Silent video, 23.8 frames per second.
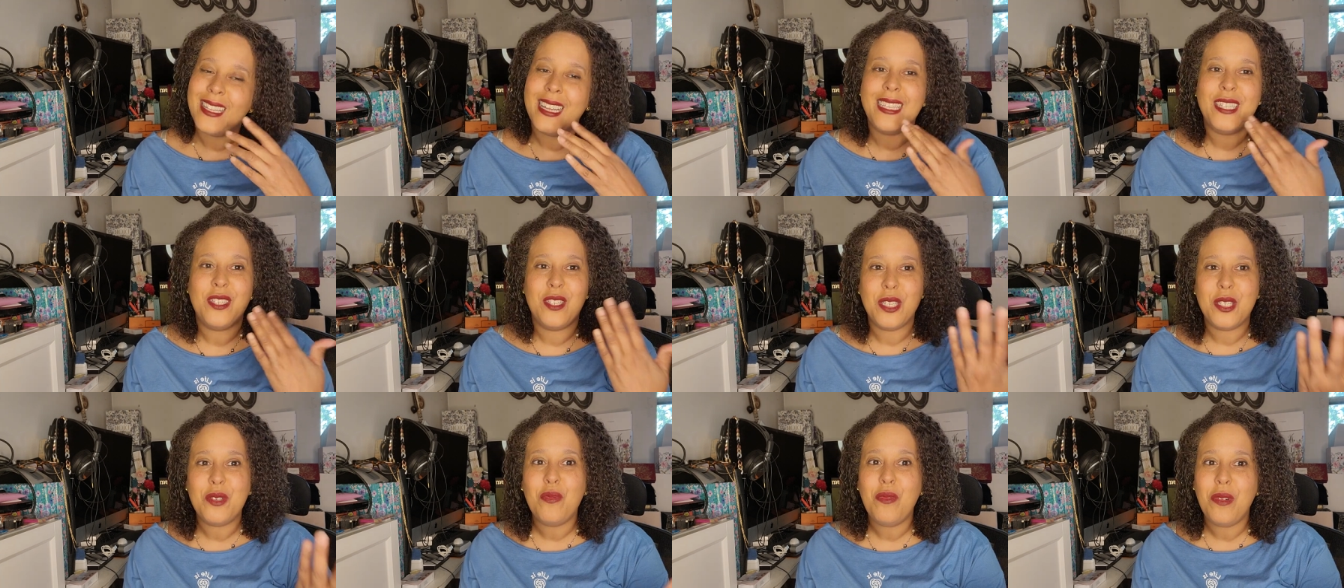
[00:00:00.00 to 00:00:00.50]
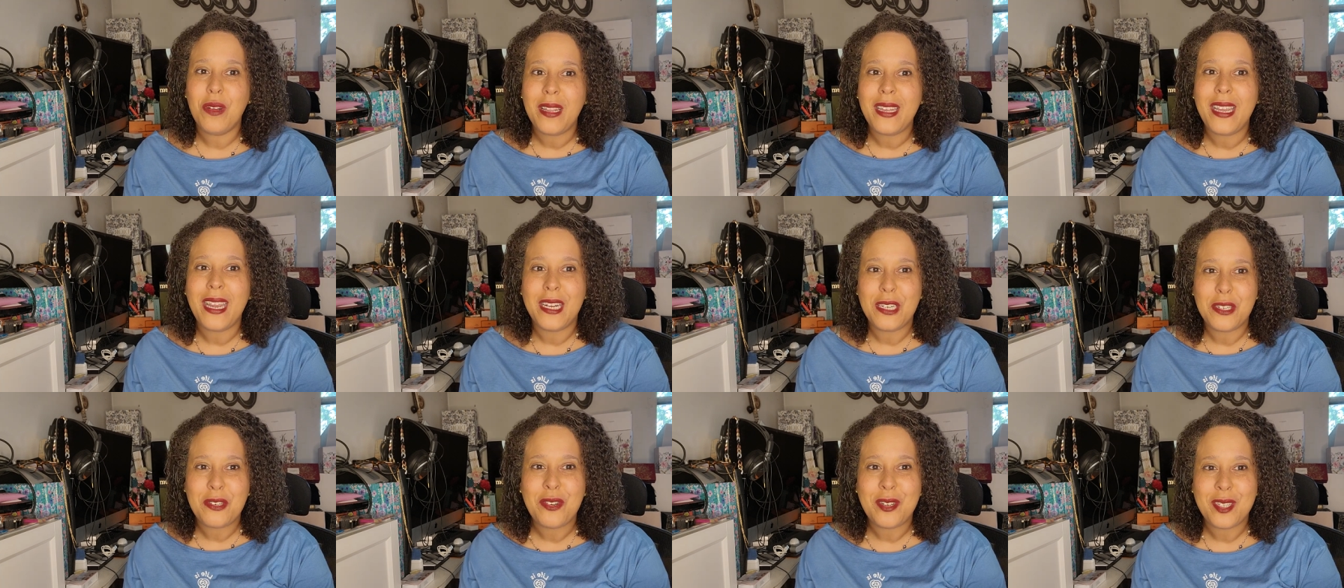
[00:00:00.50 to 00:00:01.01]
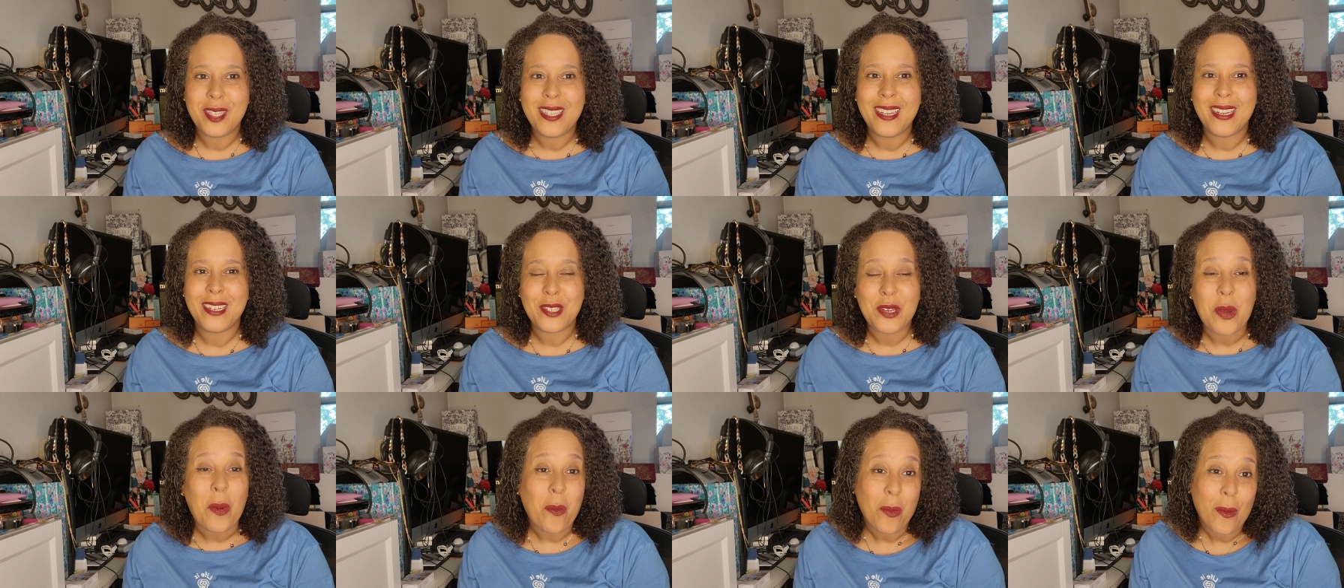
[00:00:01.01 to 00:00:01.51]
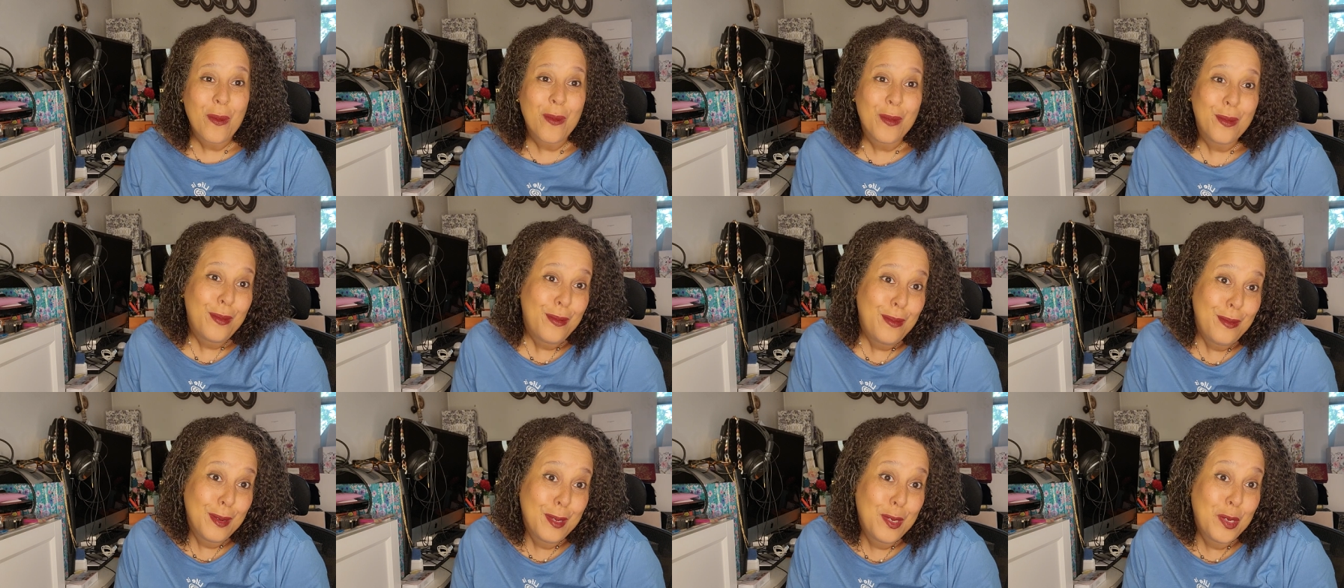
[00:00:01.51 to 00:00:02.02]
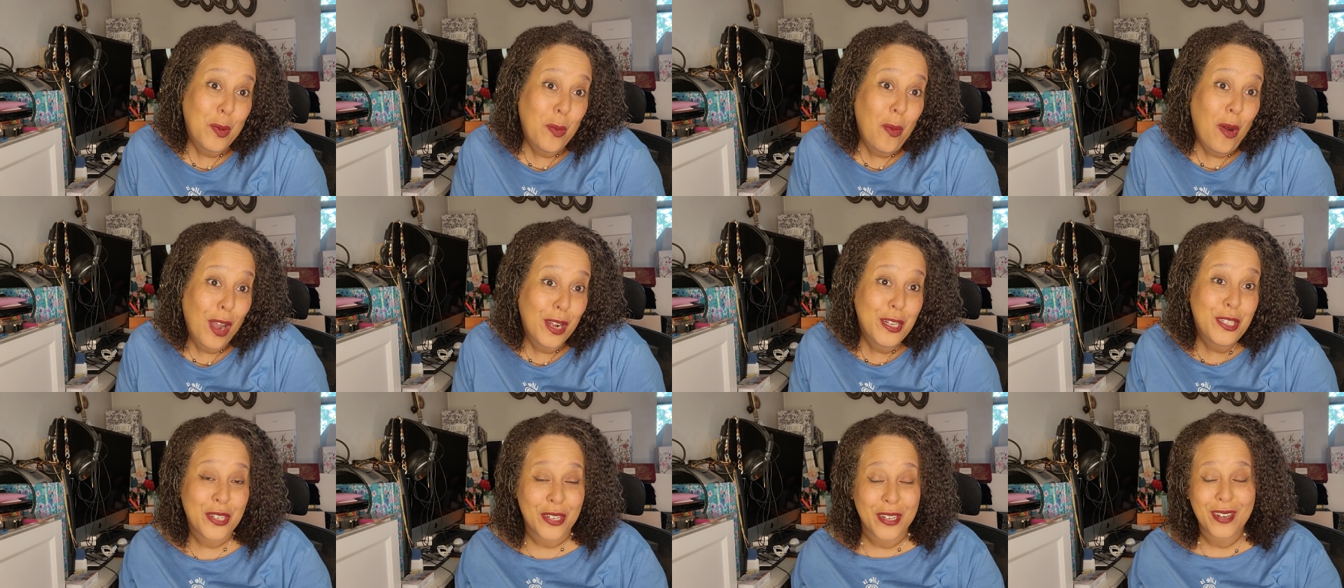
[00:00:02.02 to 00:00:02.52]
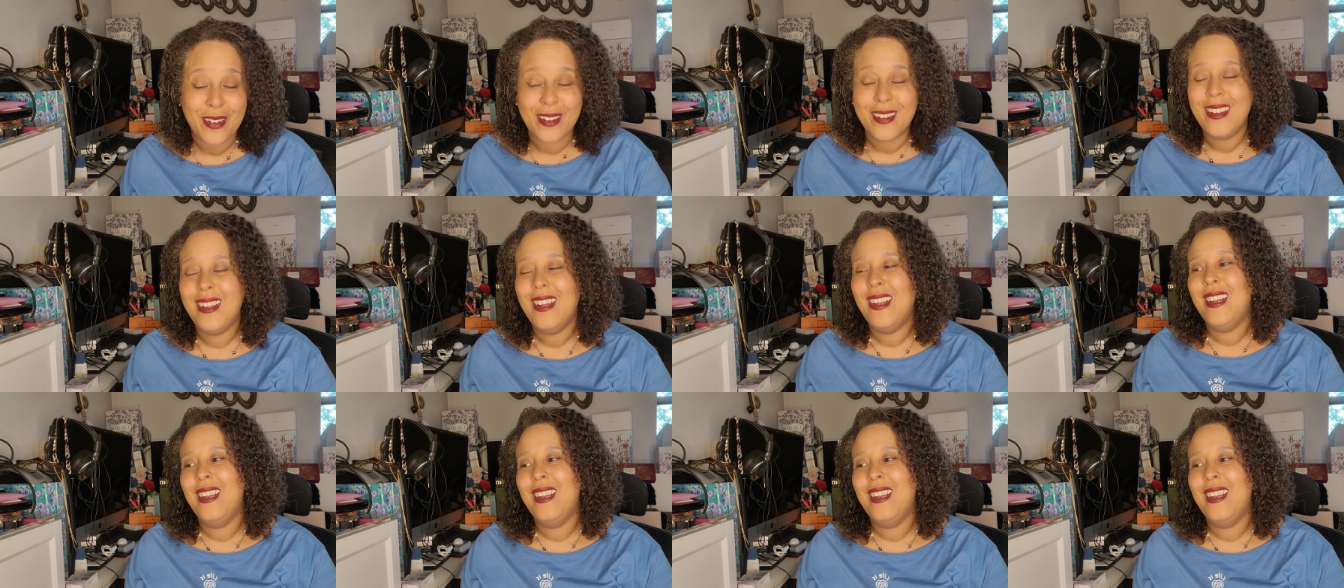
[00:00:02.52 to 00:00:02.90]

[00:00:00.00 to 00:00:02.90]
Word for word: It's just really interesting to, to watch her.